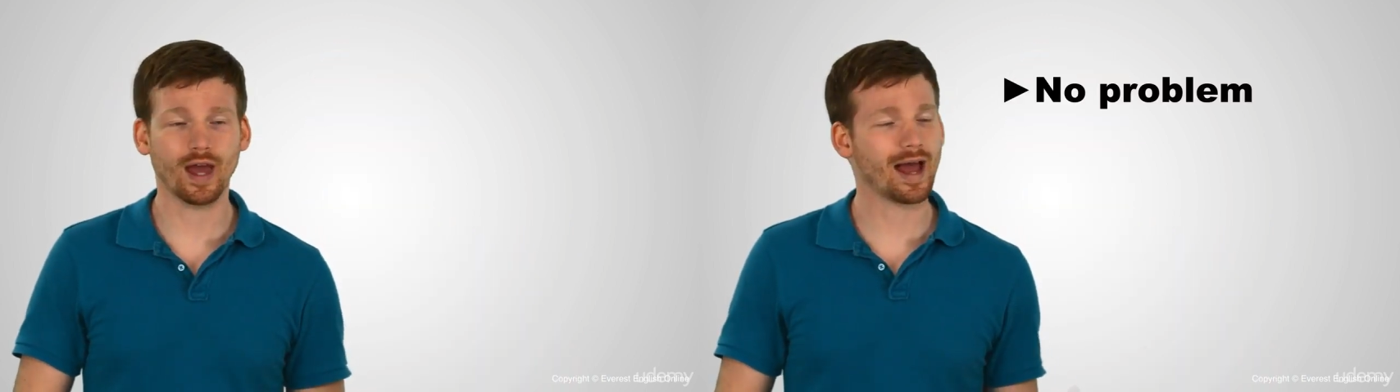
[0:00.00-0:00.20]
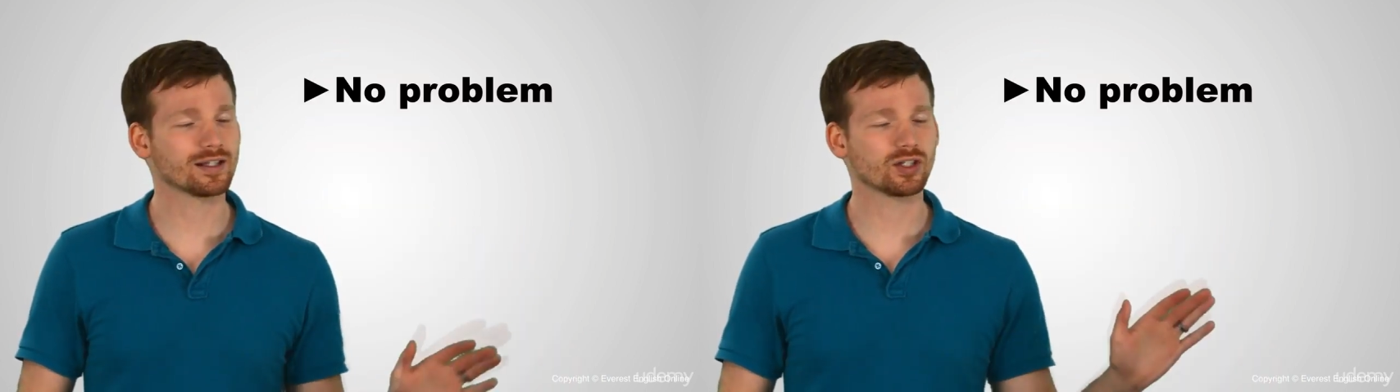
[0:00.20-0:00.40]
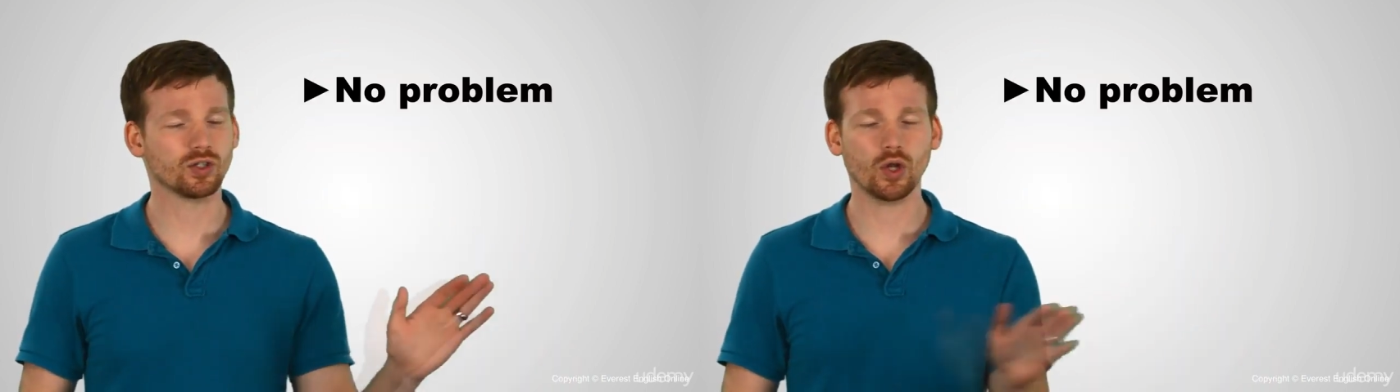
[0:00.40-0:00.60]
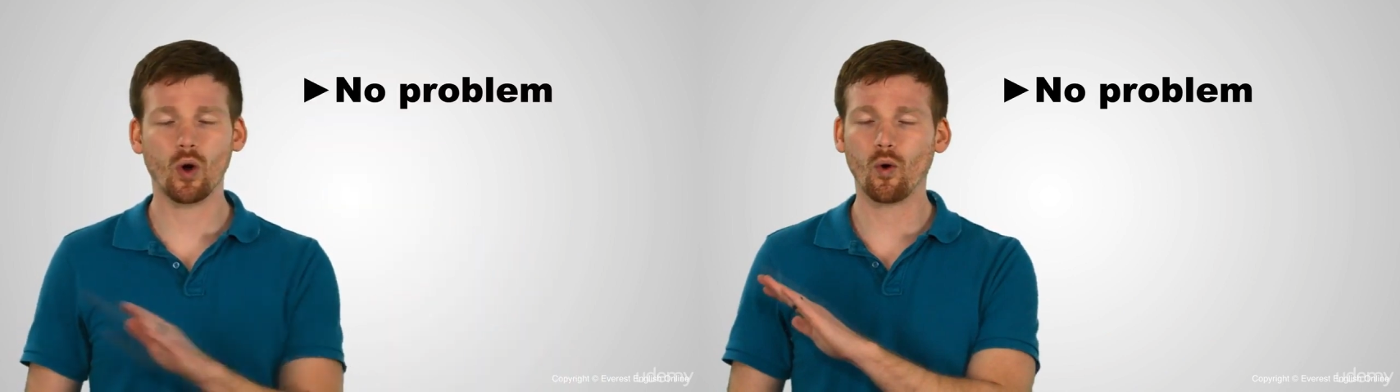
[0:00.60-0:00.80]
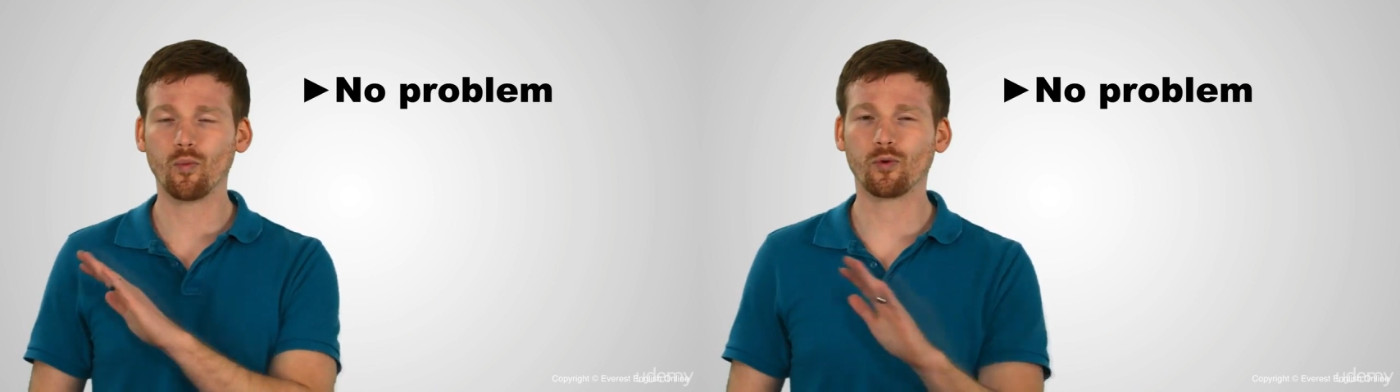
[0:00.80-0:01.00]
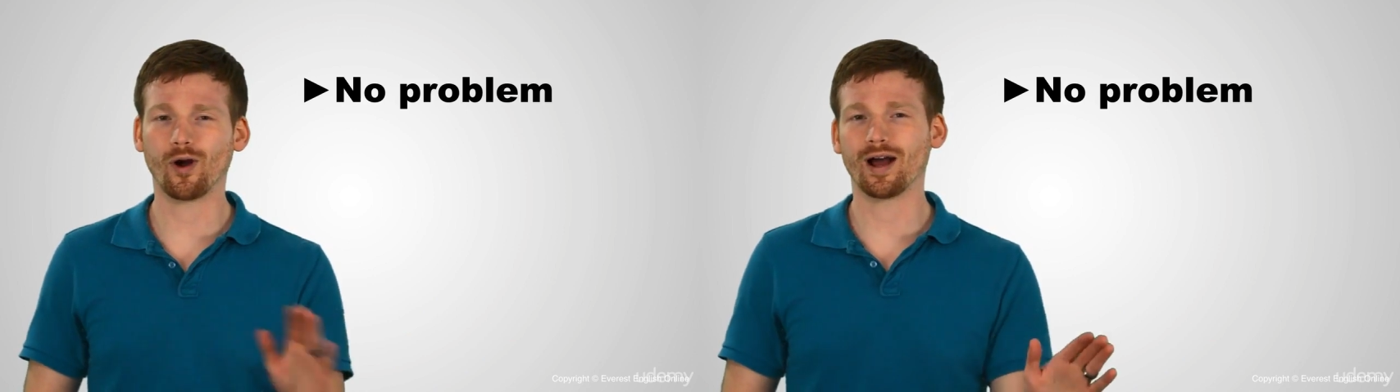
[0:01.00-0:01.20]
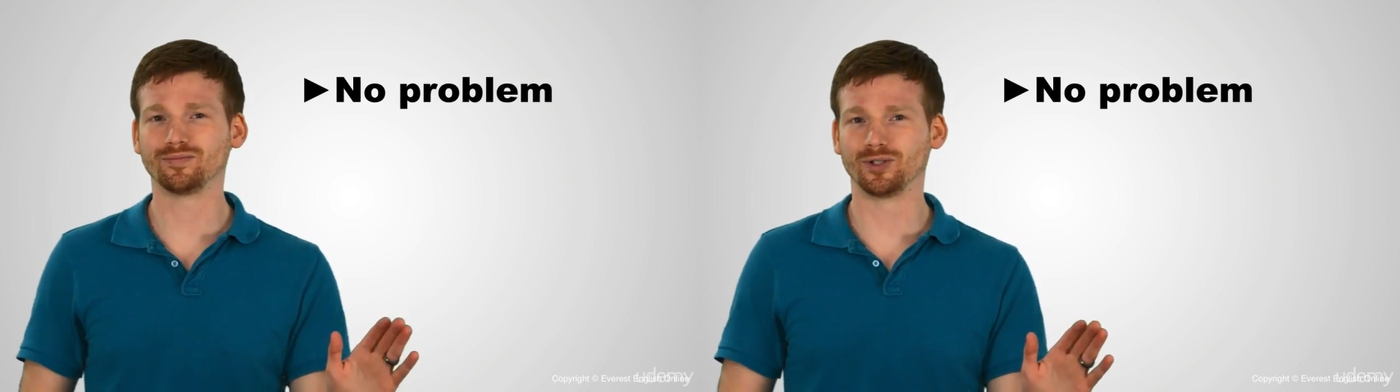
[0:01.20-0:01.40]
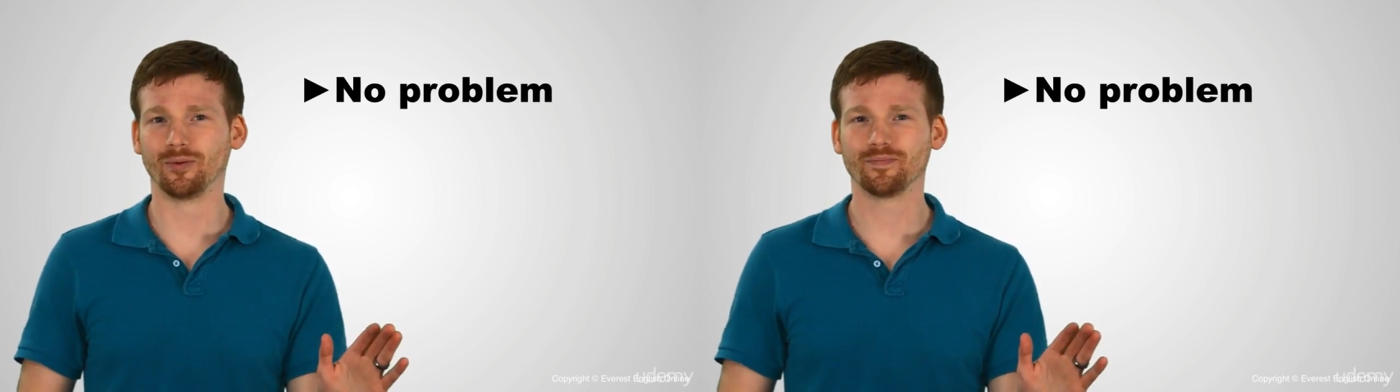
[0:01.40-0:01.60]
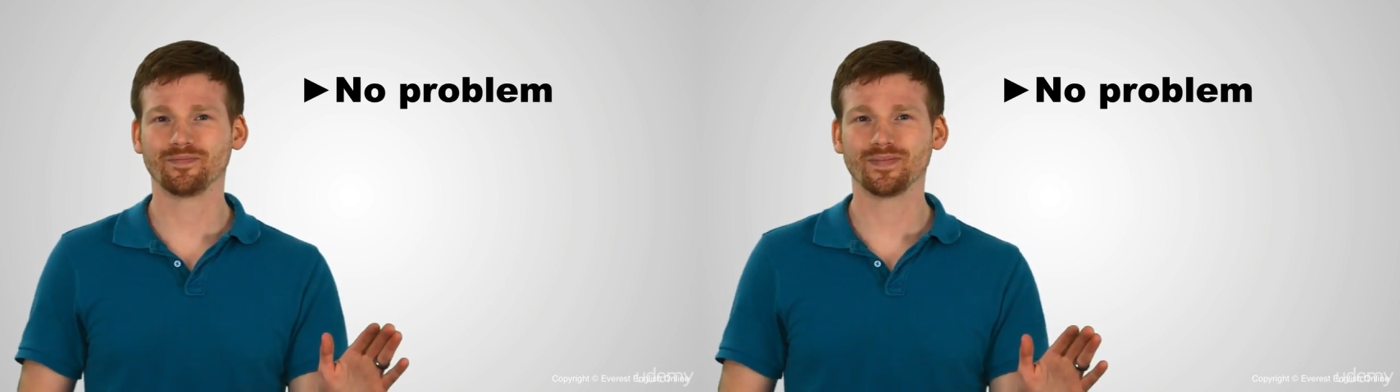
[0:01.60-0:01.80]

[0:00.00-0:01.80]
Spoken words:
that's no problem.